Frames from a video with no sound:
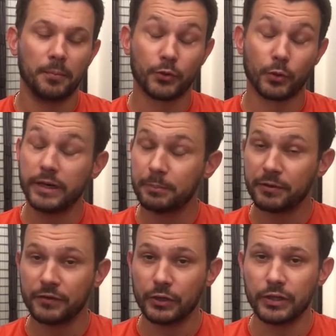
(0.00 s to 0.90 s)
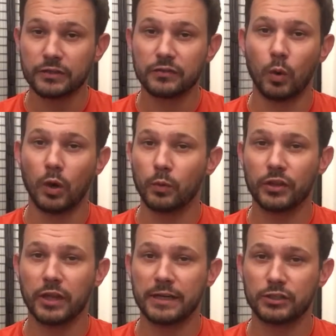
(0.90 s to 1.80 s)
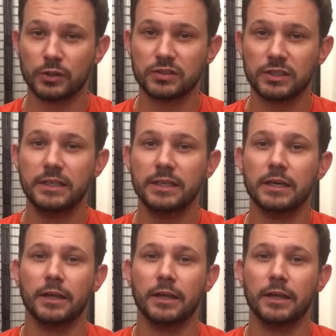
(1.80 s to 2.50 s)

3 pavilions, one with electricity.